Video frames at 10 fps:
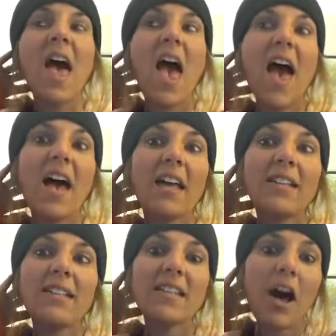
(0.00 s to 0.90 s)

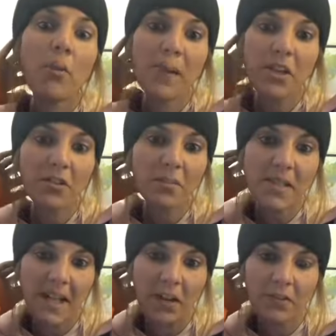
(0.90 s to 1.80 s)
and help heal
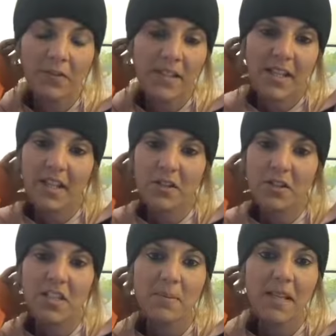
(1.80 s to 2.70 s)
themselves. And I do
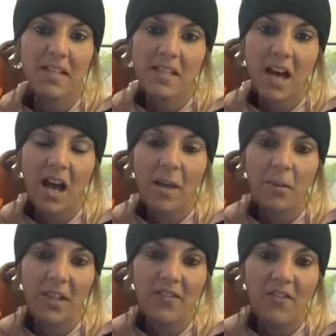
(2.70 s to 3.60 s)
this because I
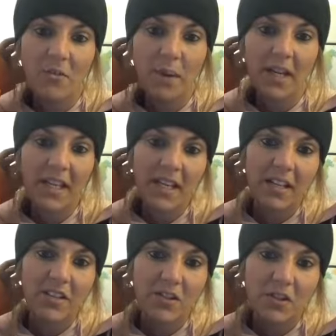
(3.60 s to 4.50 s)
believe
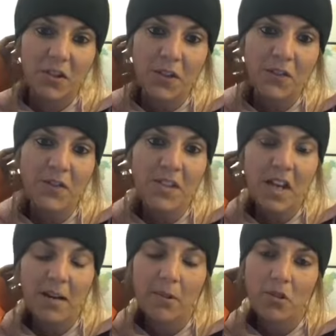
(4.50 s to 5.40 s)
everybody deserves
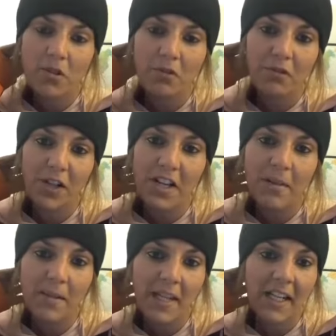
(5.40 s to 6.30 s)
emotional
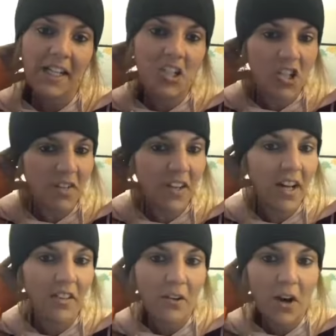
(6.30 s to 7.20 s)
freedom, and they can achieve it
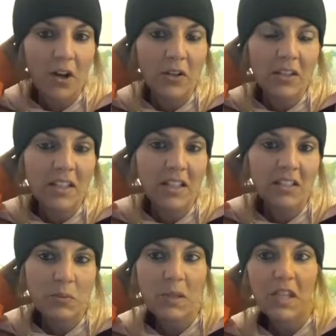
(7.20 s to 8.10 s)
on their own
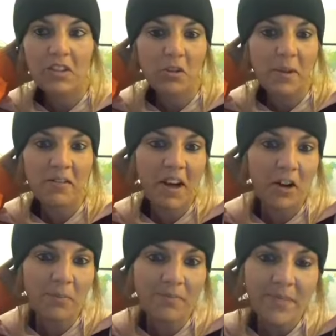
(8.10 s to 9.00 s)
with a little bit of
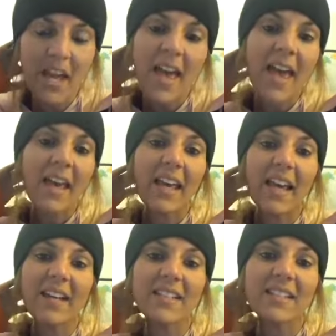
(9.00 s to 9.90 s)
help.
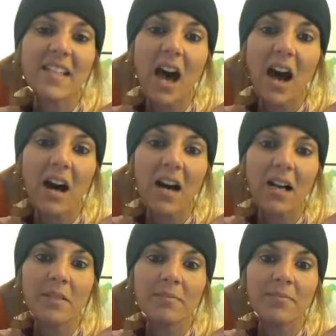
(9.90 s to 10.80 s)
And
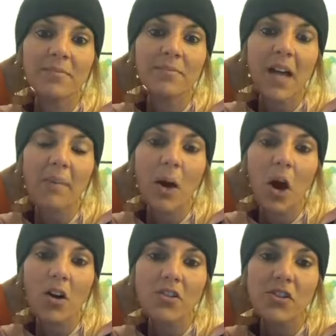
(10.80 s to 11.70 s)
I'm
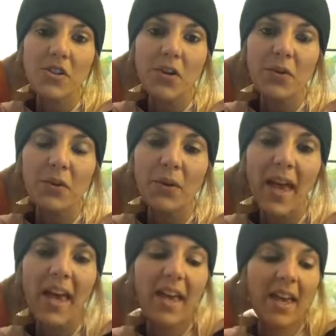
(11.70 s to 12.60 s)
also
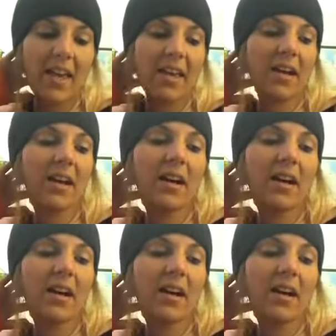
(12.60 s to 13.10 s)
a